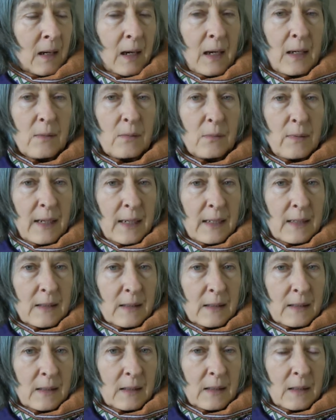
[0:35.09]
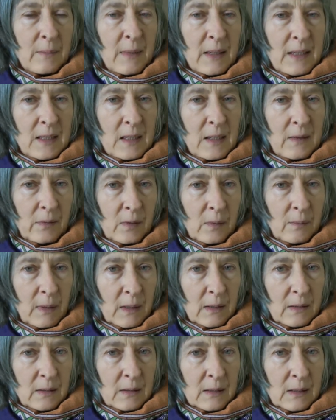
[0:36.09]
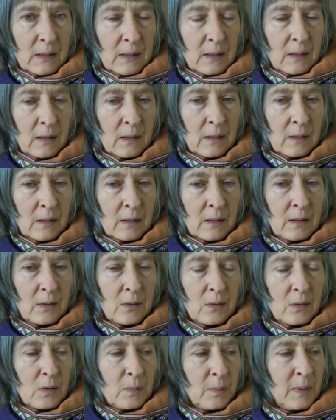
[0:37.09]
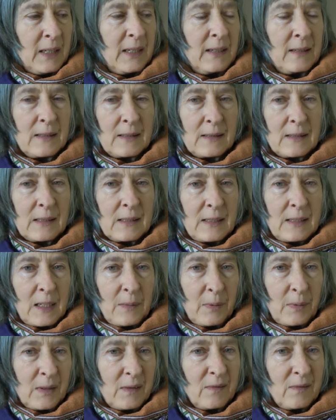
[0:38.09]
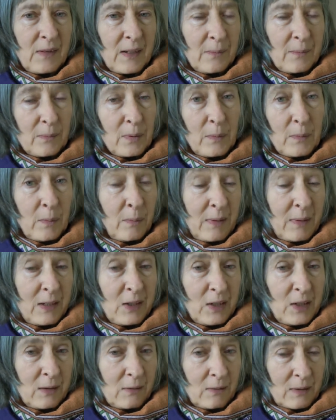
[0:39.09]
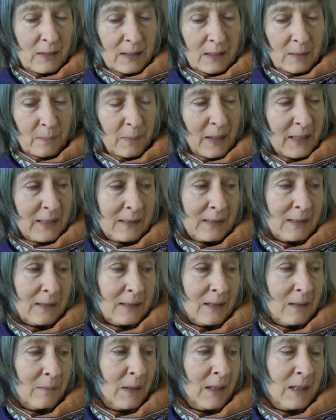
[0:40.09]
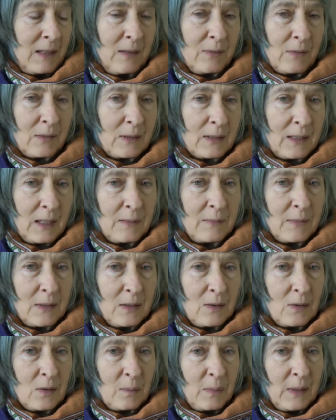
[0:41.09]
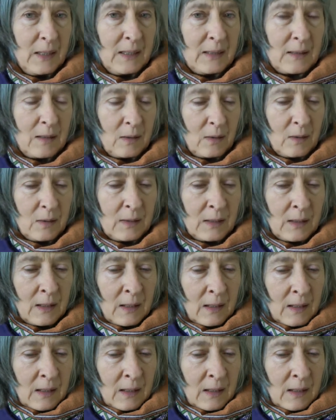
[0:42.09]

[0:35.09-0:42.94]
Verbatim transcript: I read that the medieval monks used peas as a staple. In fact, probably generally the peasants in medieval times used peas a lot.